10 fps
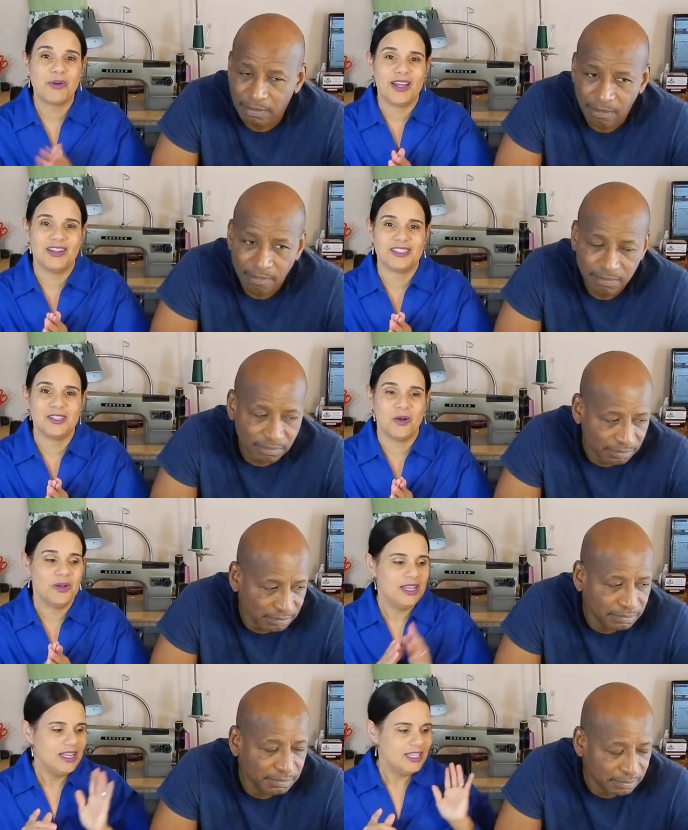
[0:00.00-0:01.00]
Speaker 1: product. So
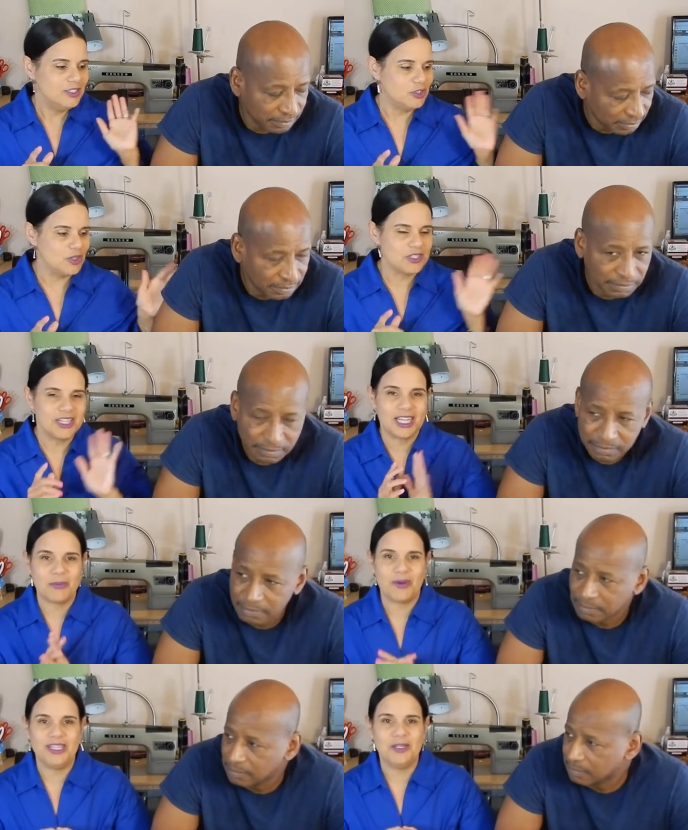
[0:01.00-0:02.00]
Joe's gonna get
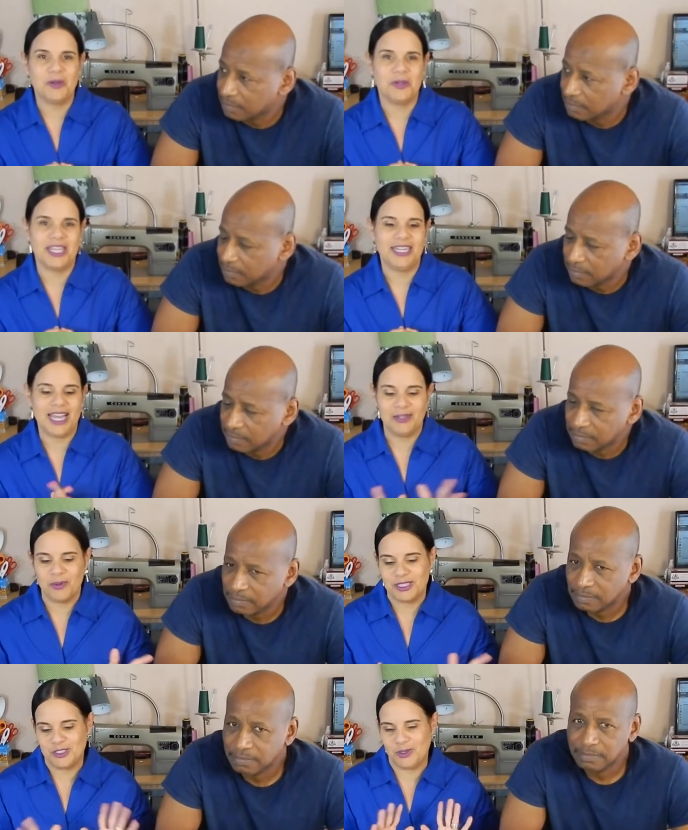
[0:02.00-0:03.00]
right now and go get it. I didn't
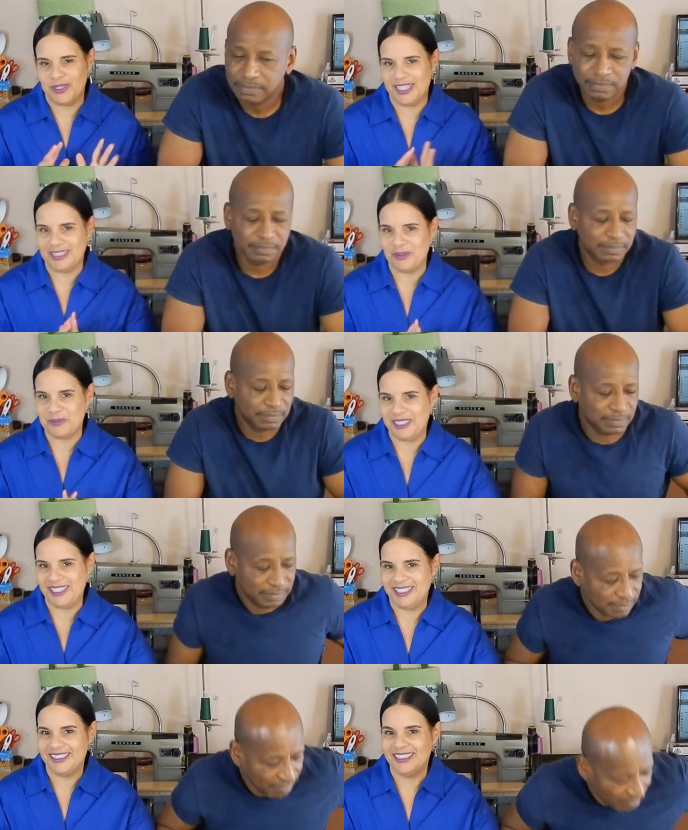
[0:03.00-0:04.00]
want to show it at the opening.